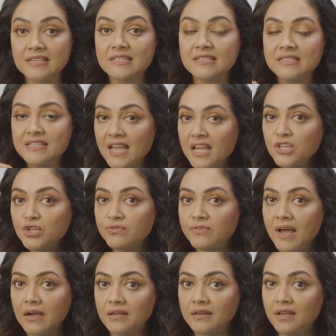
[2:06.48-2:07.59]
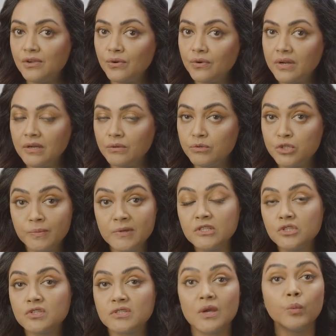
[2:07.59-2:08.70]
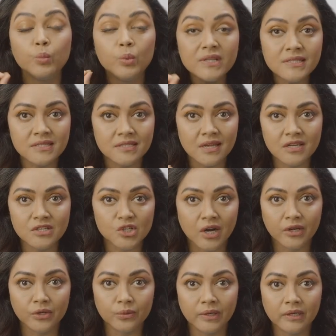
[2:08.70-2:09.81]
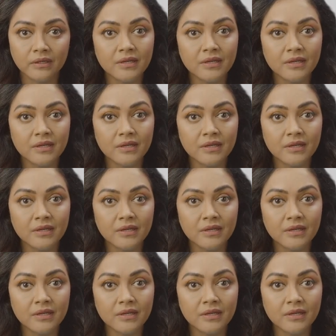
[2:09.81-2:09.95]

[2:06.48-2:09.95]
the stage of acne you're in, which means to say, which stage are you